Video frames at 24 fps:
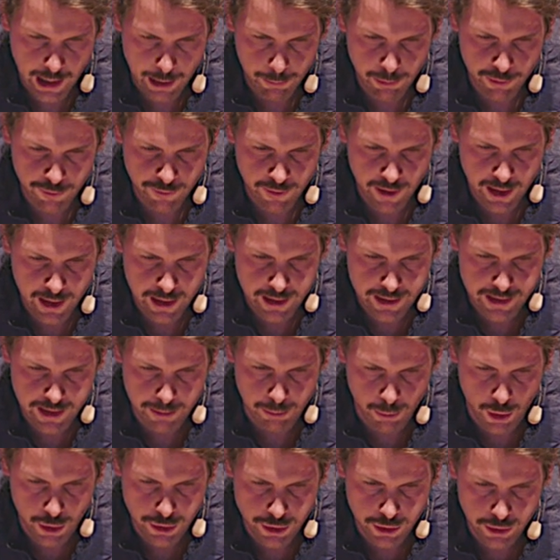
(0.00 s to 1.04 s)
every file is a
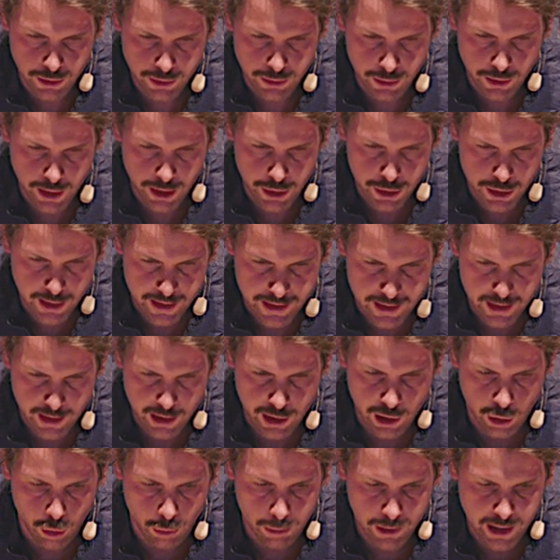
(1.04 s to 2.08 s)
module, you can just
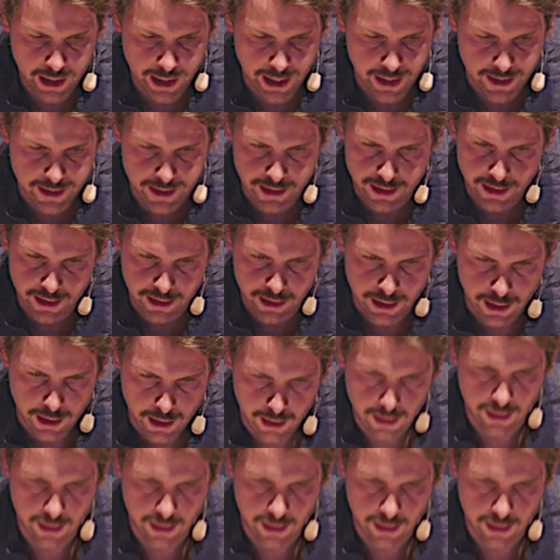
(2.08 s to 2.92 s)
globally access it.